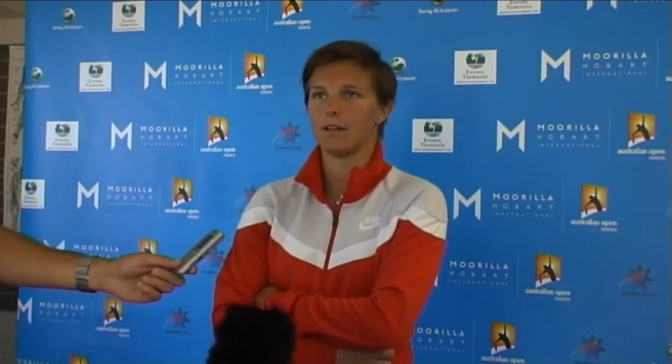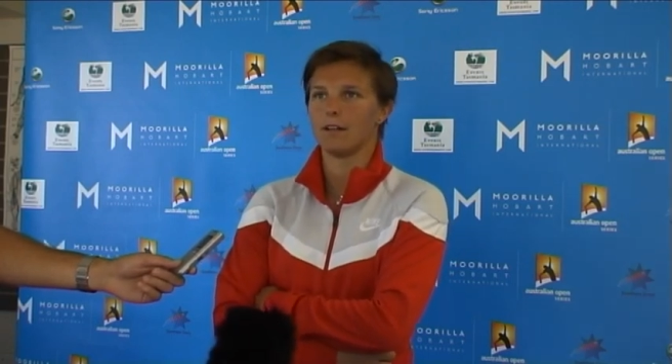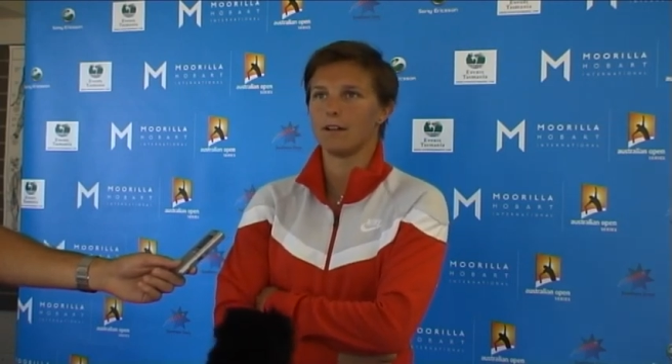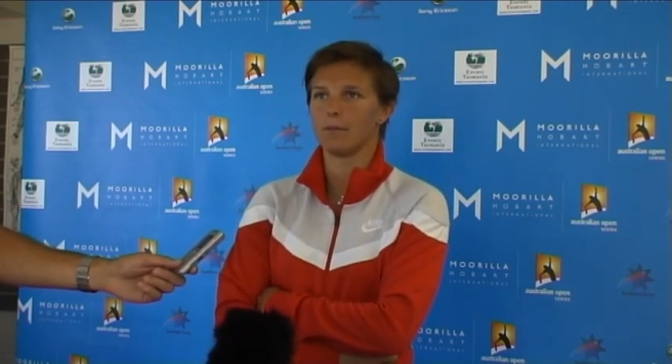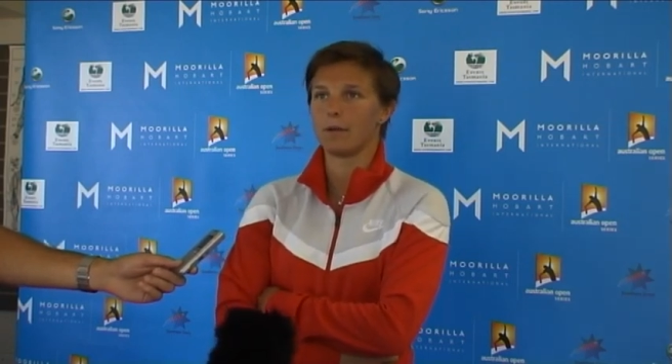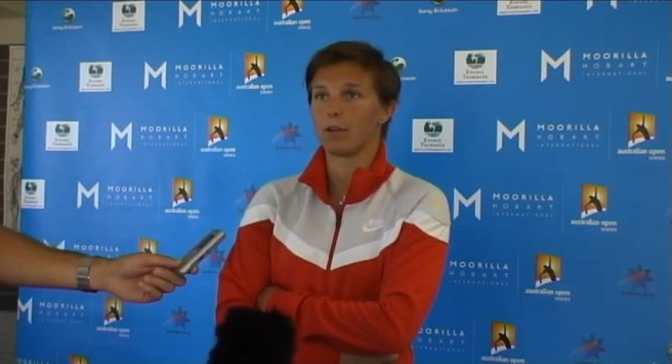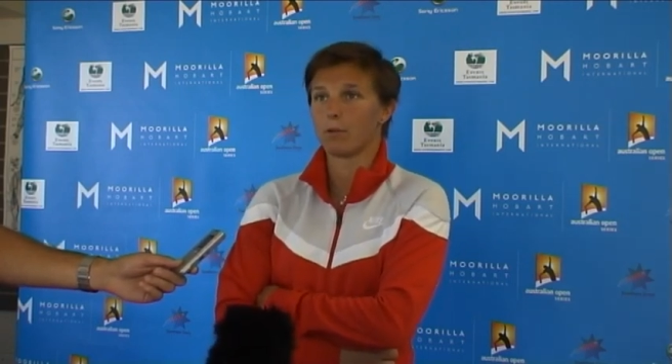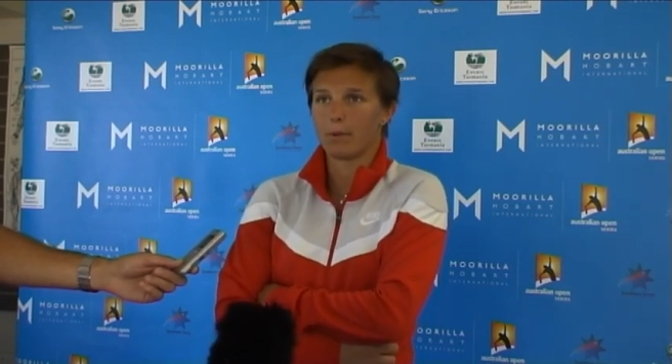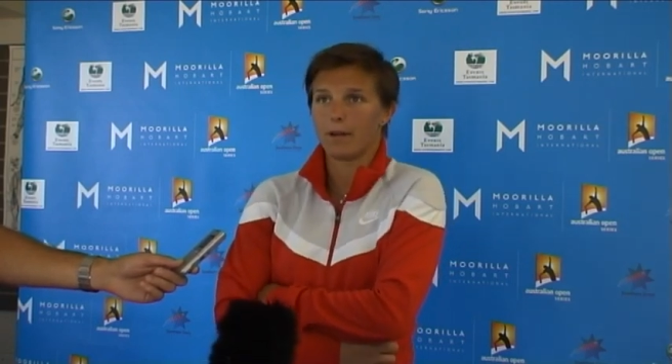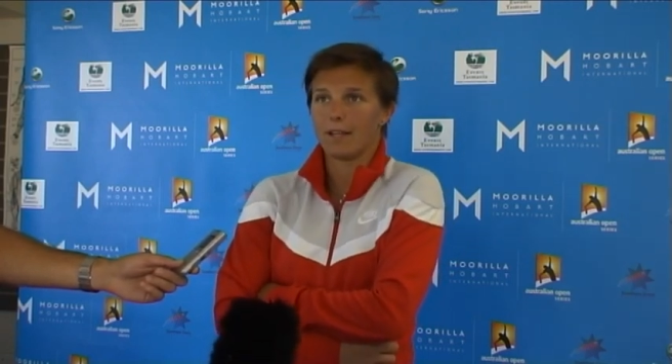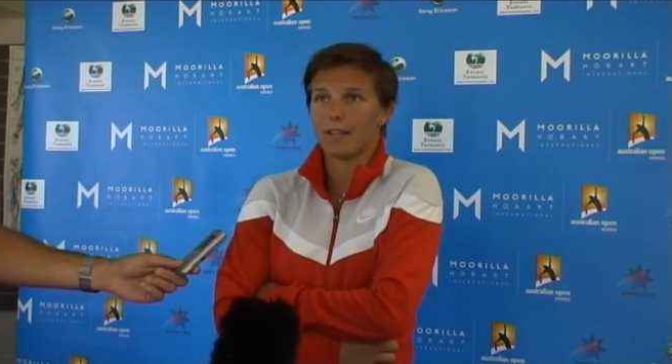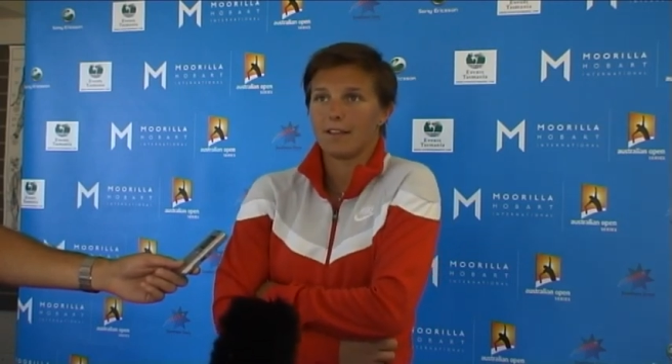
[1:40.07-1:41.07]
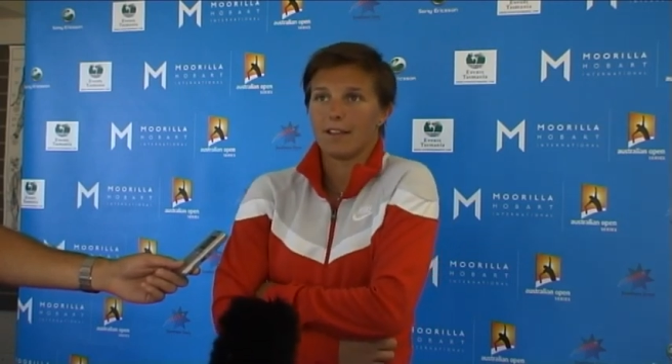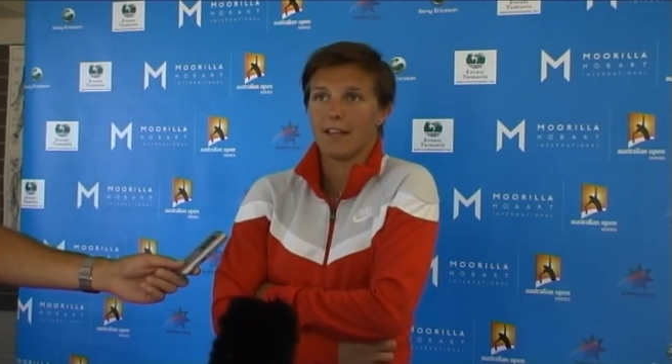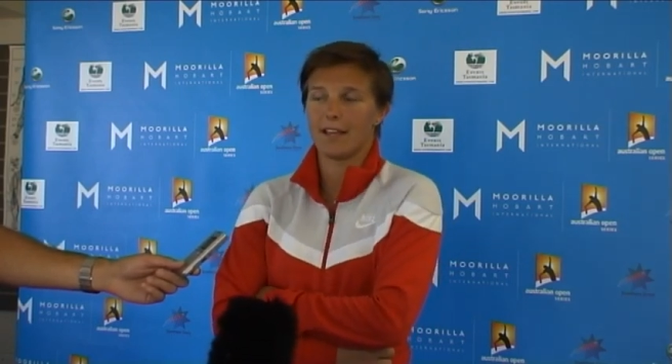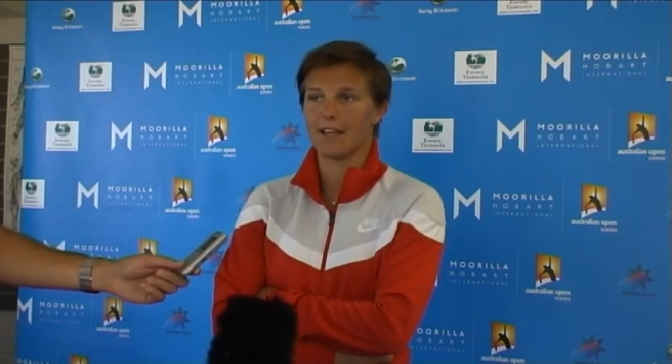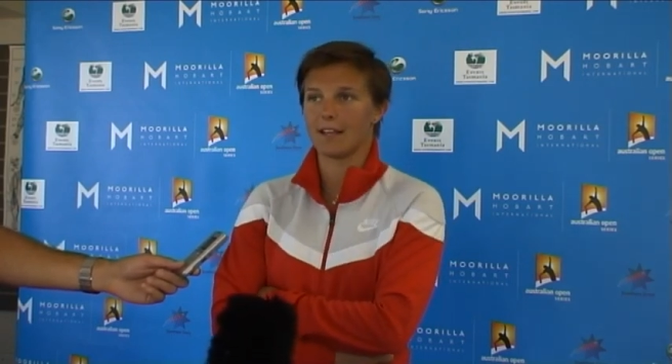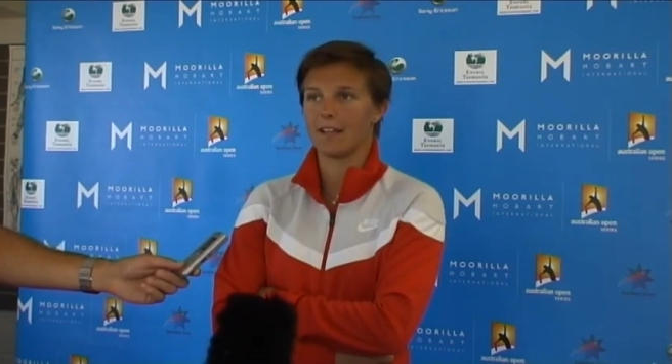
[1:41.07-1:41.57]
uh, recuperated
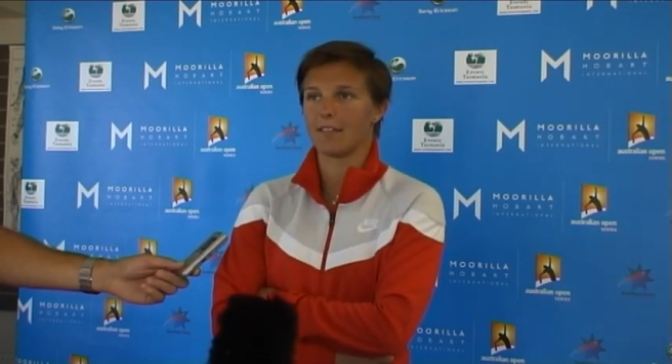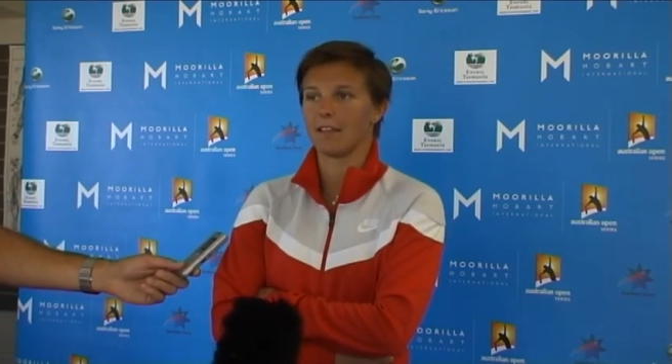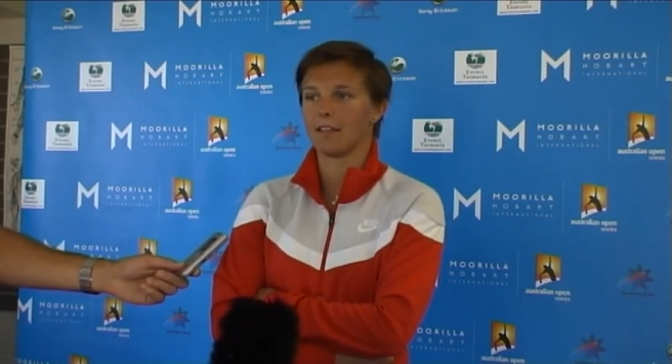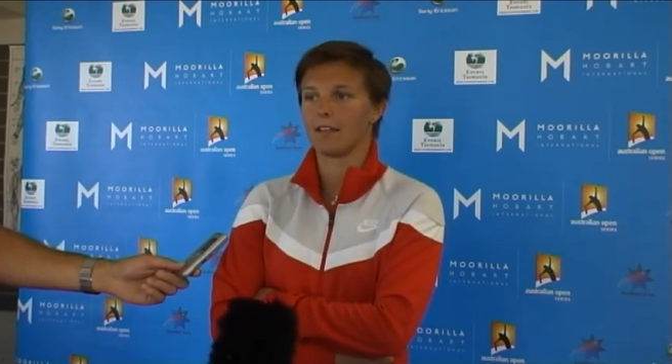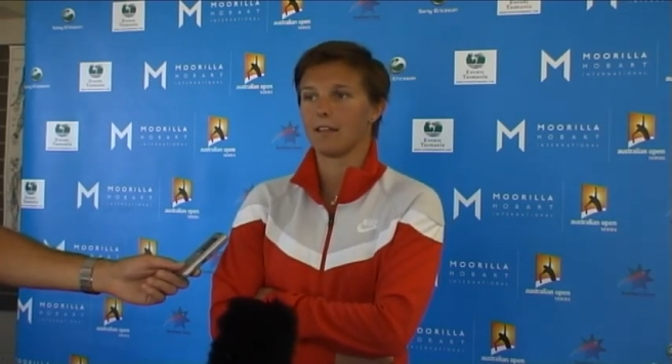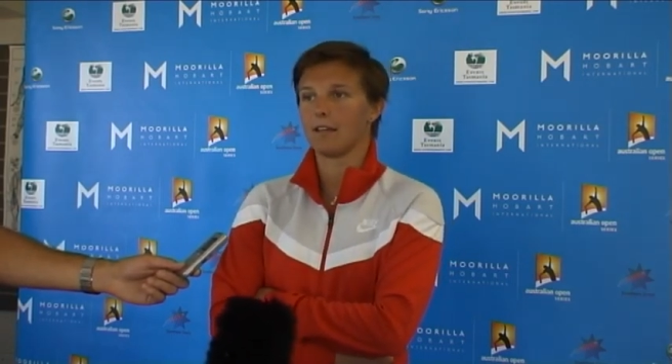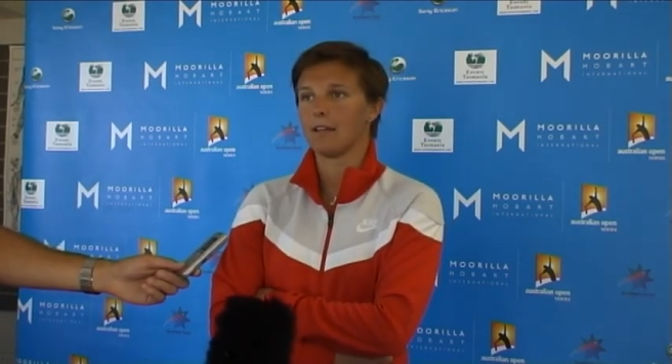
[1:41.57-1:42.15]
today, and I think